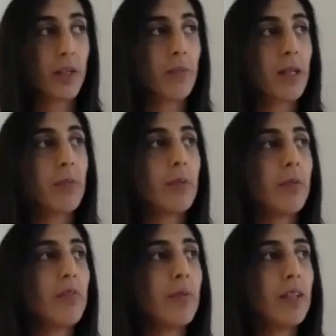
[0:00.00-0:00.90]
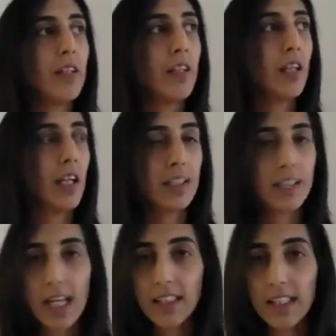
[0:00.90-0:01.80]
Maybe we've been
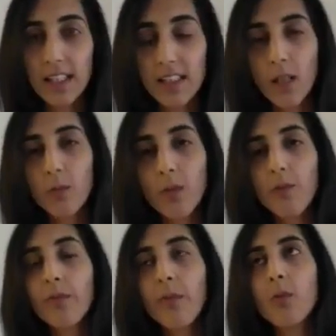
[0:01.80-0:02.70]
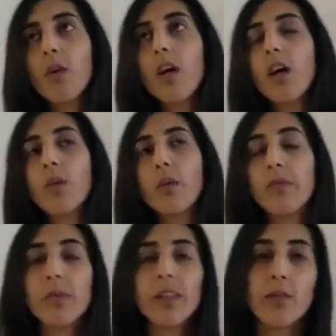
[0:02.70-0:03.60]
dating someone for a while, or
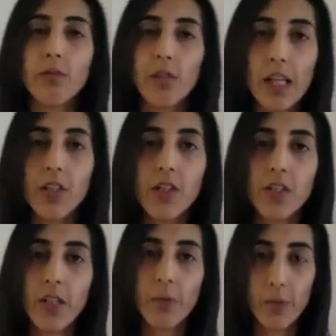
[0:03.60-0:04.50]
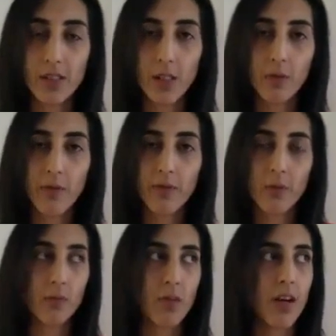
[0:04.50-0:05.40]
we've been in a relationship with someone
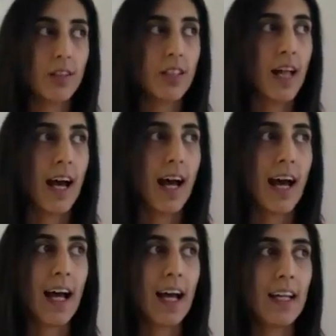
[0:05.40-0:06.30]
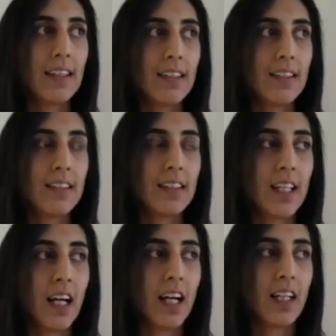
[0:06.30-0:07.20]
for a while, and
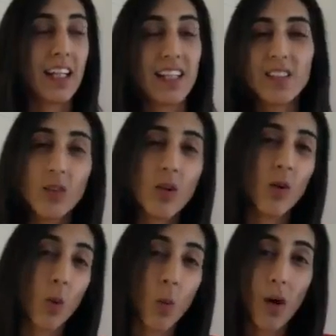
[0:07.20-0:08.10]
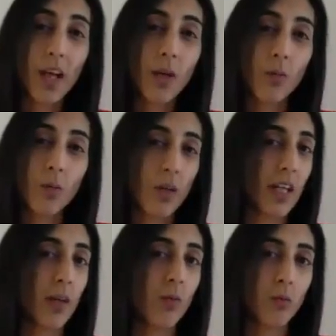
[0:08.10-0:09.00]
it's not quite what
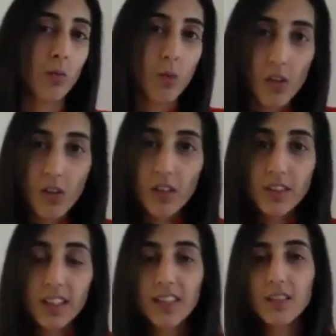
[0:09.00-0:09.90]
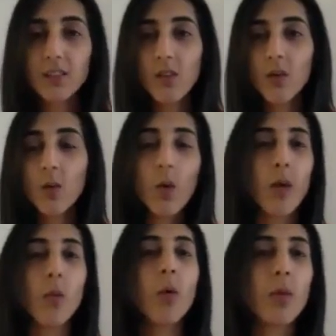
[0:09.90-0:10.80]
it was. It's not
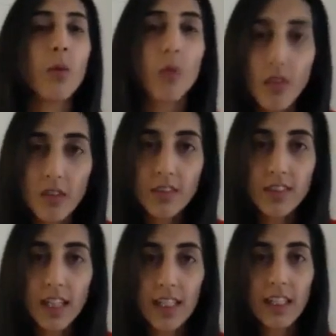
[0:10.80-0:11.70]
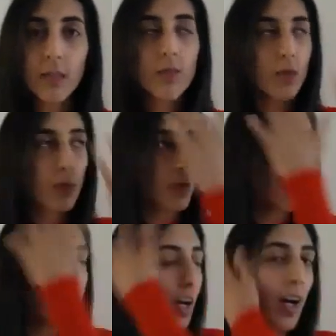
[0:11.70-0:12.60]
quite what we want
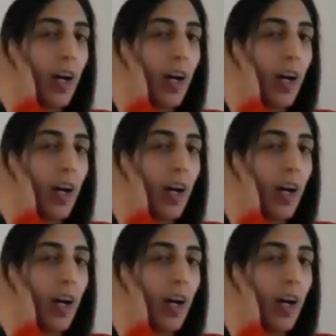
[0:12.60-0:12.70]
anymore.